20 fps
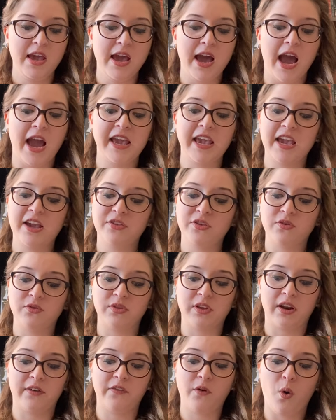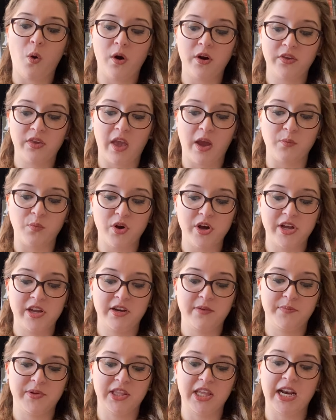I answered that of course I
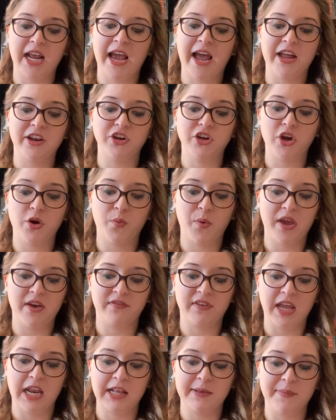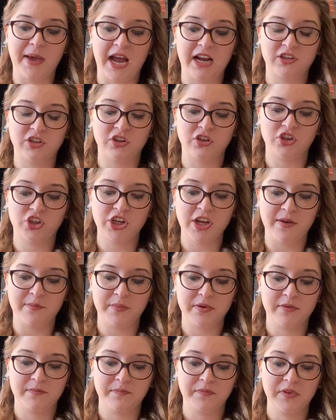would, but that I had no way of getting back to the ship.
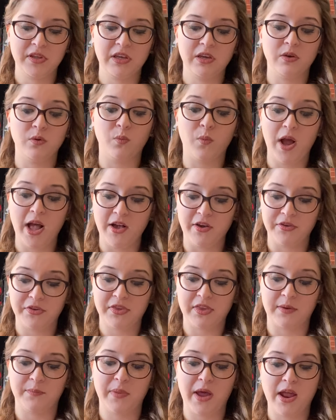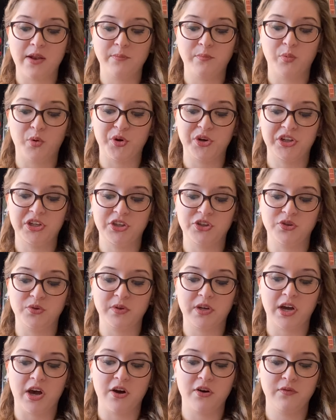Well, said Ben, pointing to
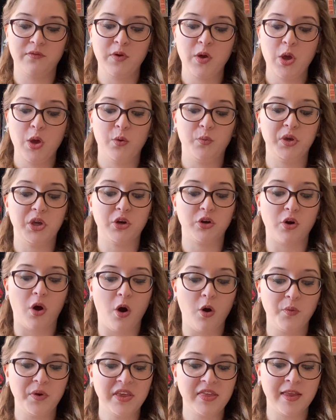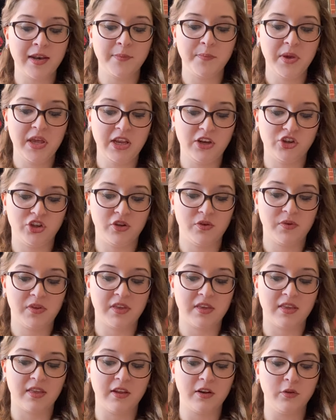a cove, we could always in a pinch use
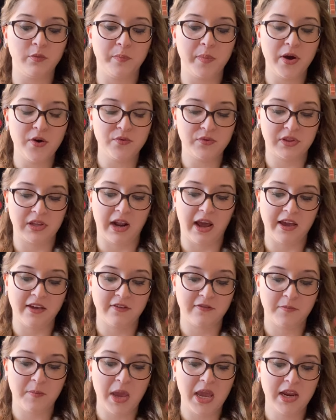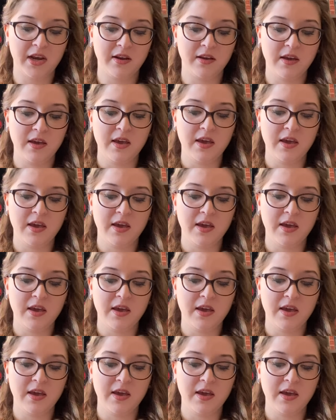this little boat that I have made.